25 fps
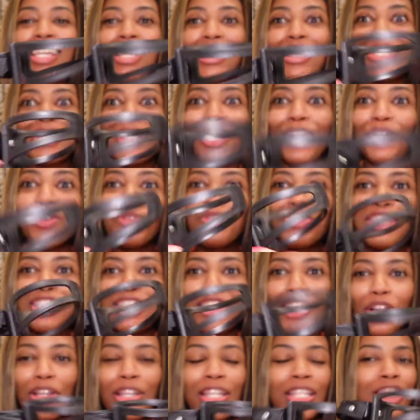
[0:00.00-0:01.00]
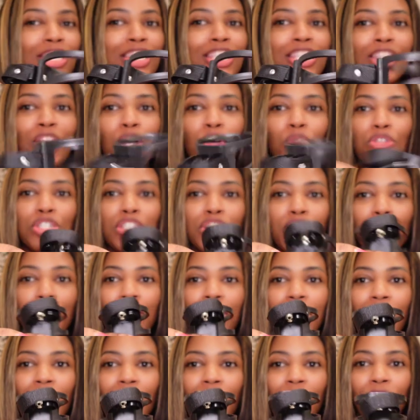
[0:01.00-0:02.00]
it's so
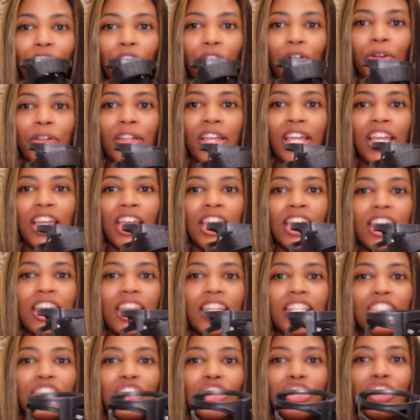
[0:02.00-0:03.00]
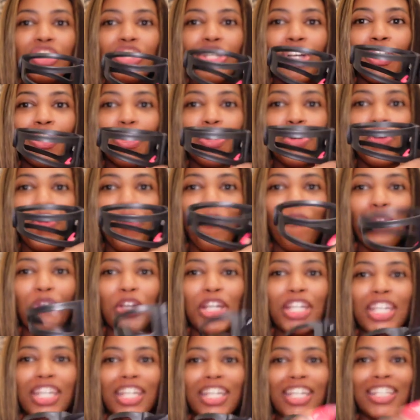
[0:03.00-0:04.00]
sturdy, y'all. It's so
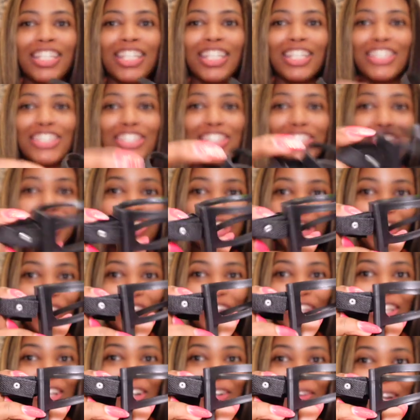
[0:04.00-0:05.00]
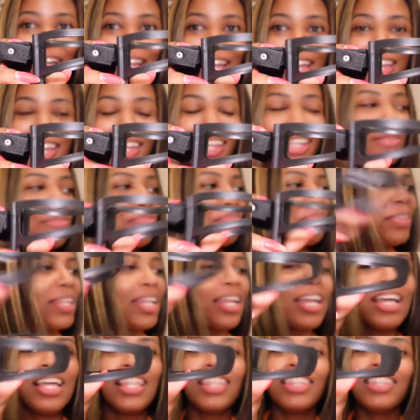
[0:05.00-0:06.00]
freaking sturdy, okay?
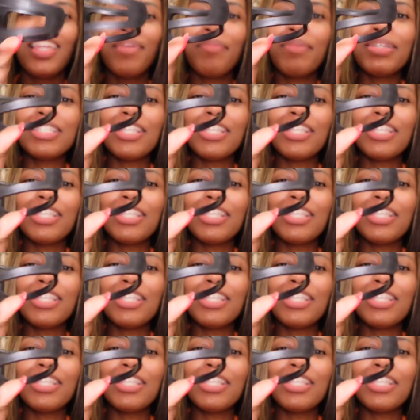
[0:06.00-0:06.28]
Let me